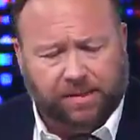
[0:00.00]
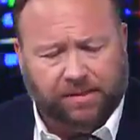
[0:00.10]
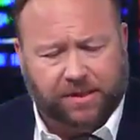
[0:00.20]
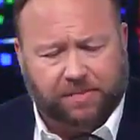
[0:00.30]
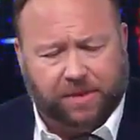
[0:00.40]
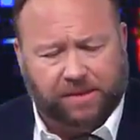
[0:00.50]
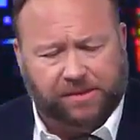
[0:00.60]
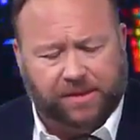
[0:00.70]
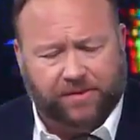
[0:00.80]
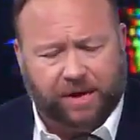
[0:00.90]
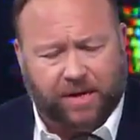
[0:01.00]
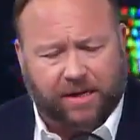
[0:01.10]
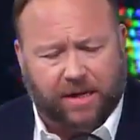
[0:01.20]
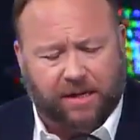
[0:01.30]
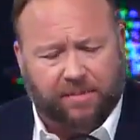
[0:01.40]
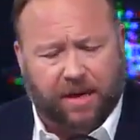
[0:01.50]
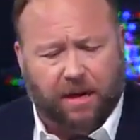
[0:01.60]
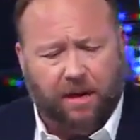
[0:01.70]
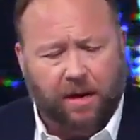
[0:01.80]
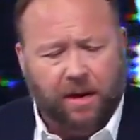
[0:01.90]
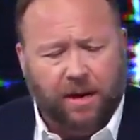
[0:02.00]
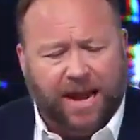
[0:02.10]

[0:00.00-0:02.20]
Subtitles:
because he exposed it. They tried to kill him there.